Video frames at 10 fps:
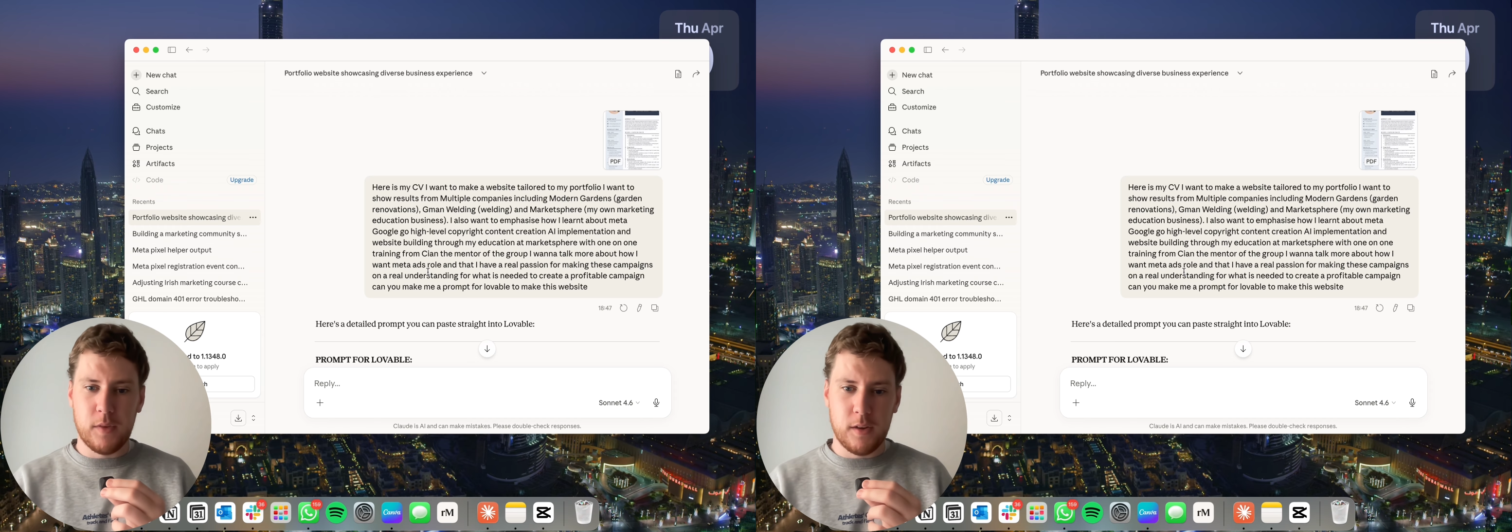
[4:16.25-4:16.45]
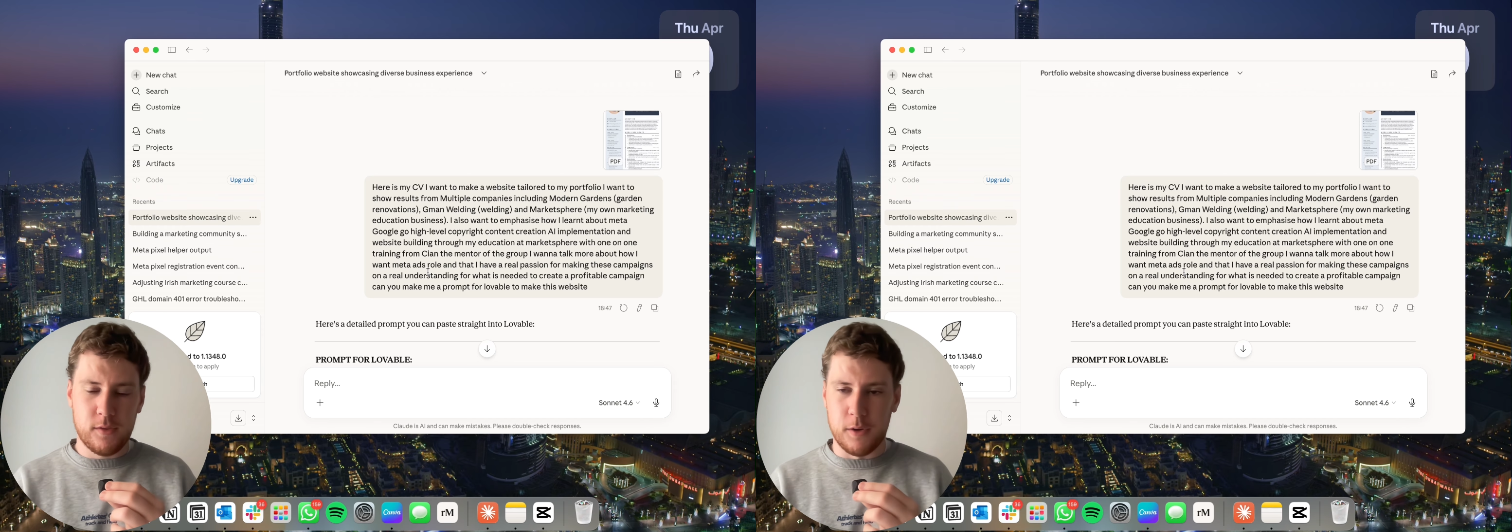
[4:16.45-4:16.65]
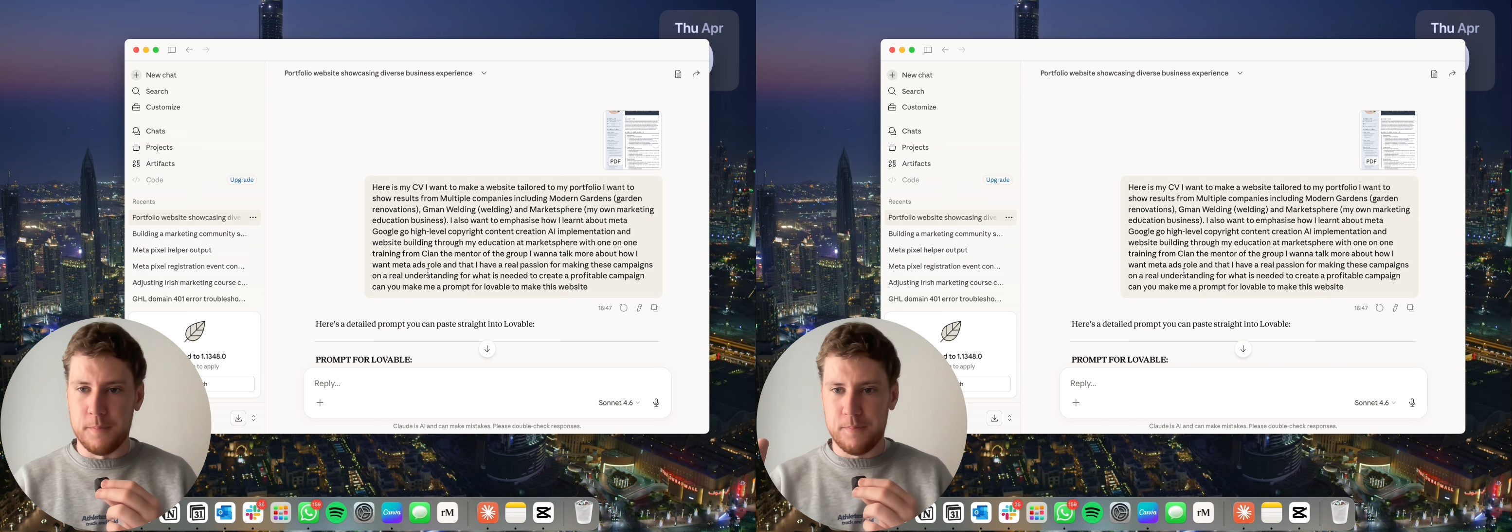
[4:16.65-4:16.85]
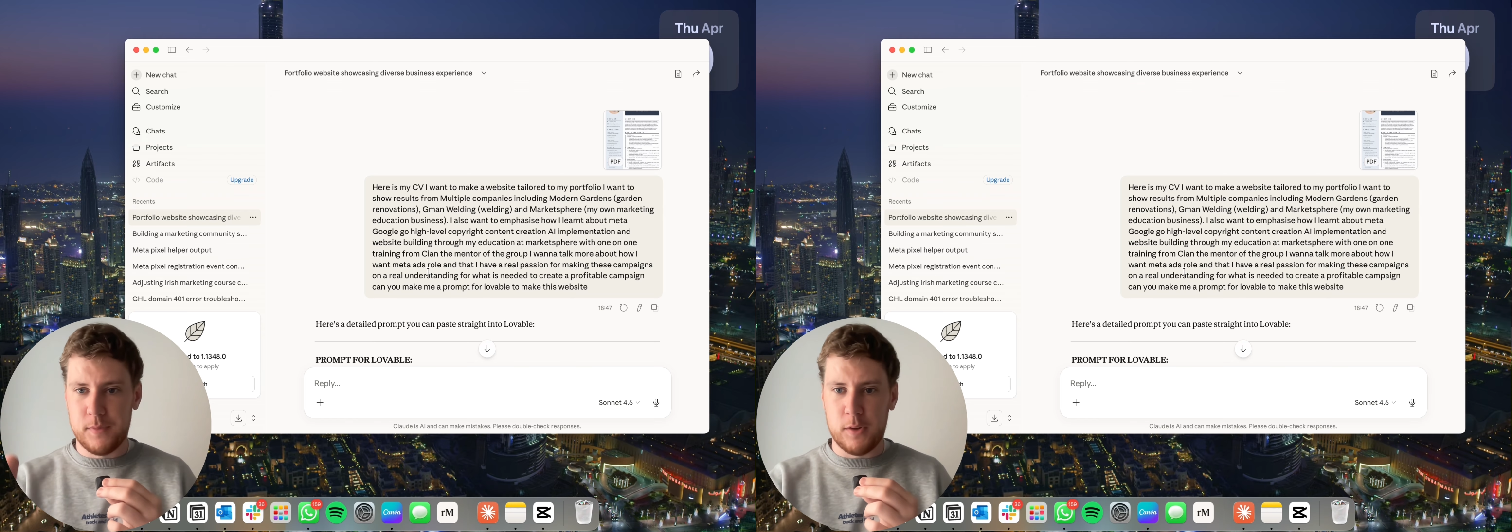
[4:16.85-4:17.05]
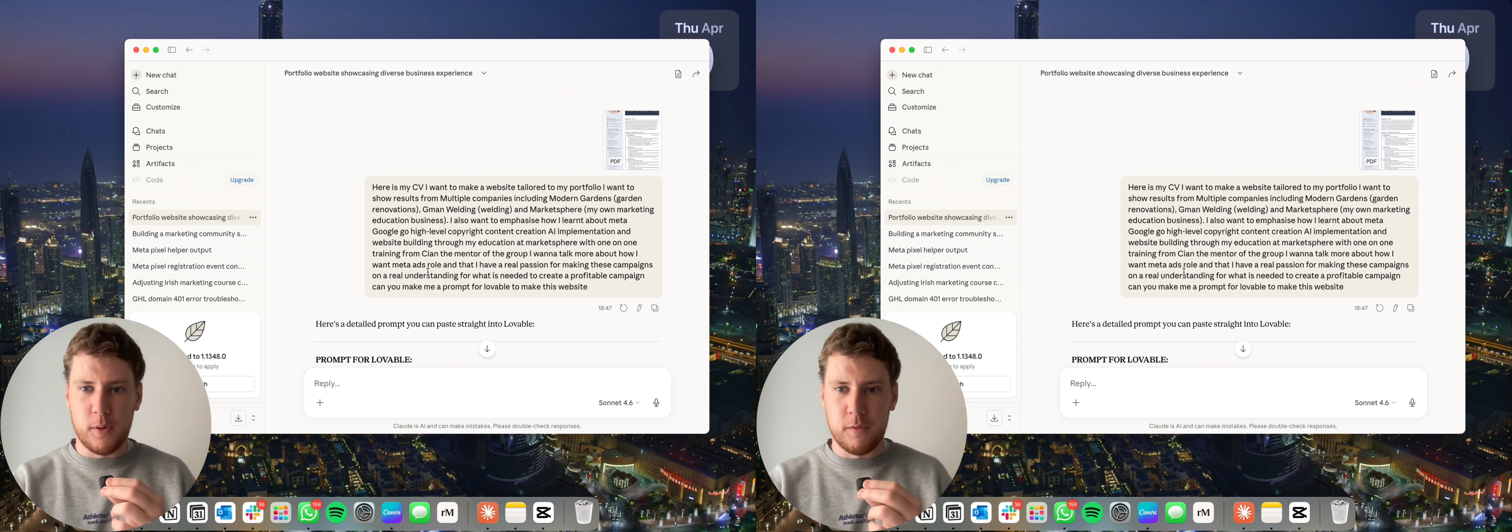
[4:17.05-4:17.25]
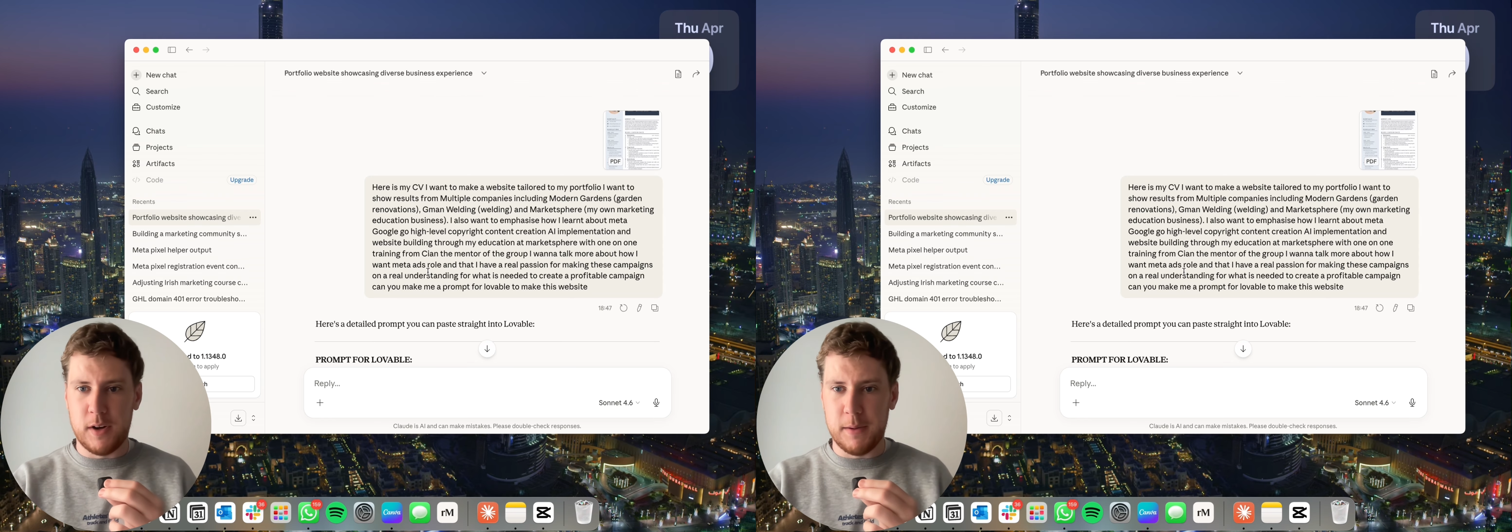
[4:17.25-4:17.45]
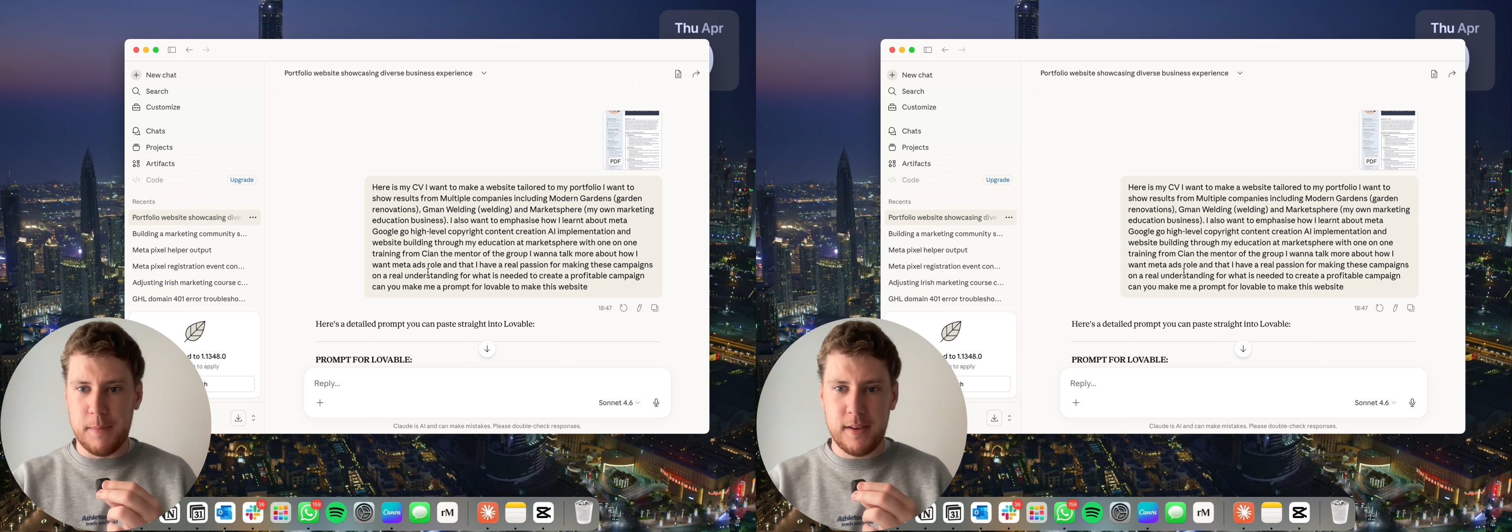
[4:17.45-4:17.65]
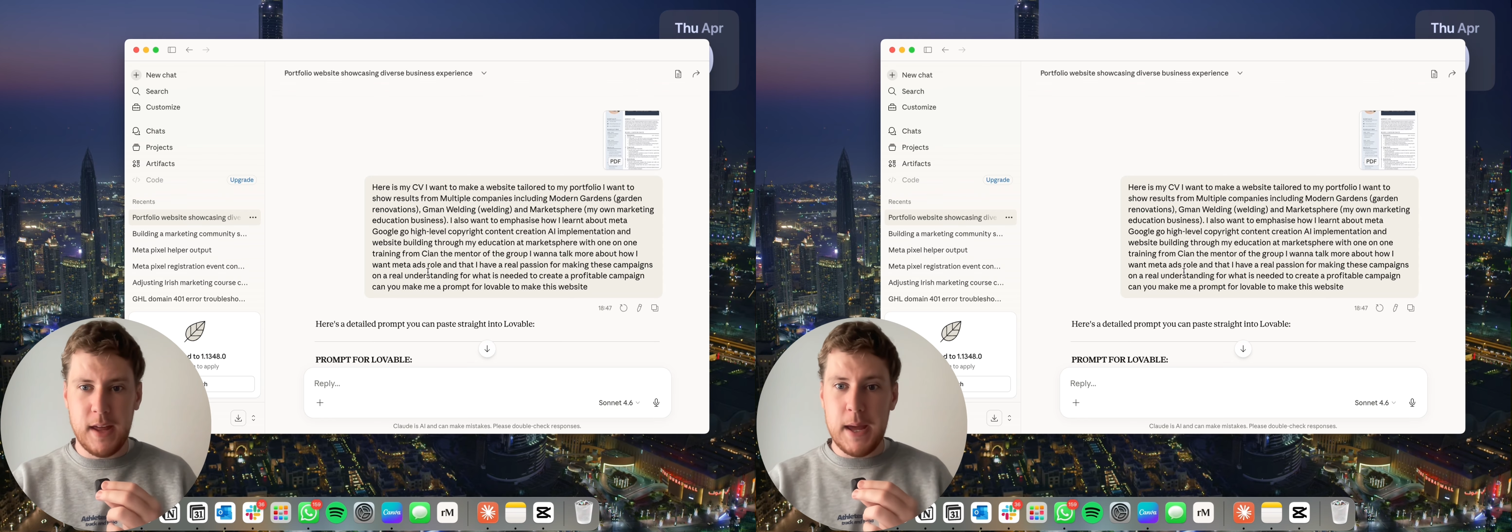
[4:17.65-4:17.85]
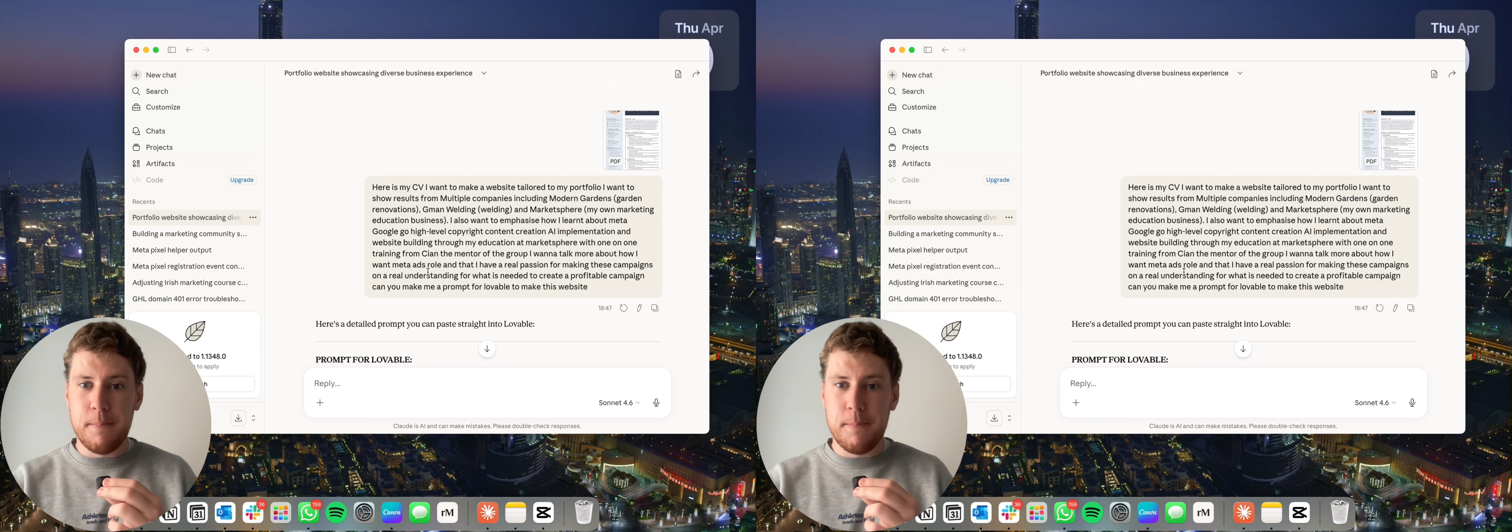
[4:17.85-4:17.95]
So that's what I'd recommend.